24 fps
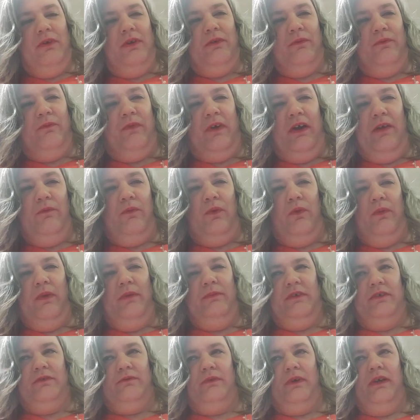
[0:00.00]
to fight for
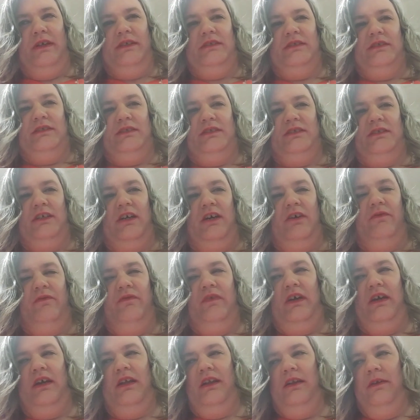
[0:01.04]
women's rights and stuff,"
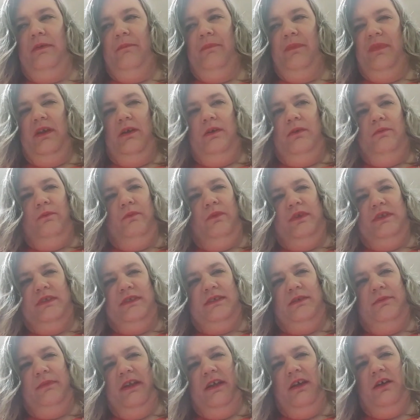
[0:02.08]
yet when
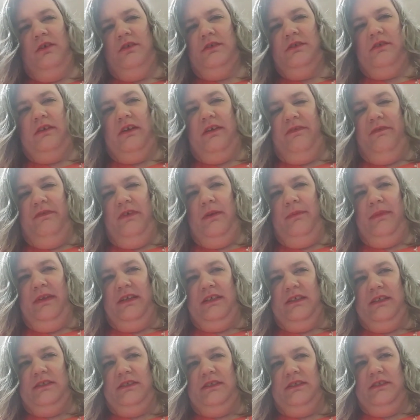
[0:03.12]
somebody calls her a
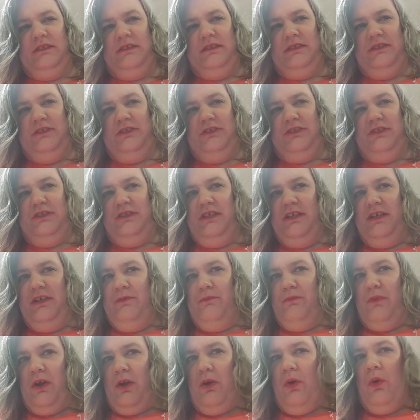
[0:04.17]
feminist, she
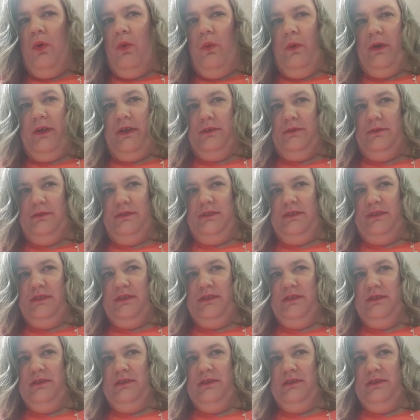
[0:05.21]
recoils?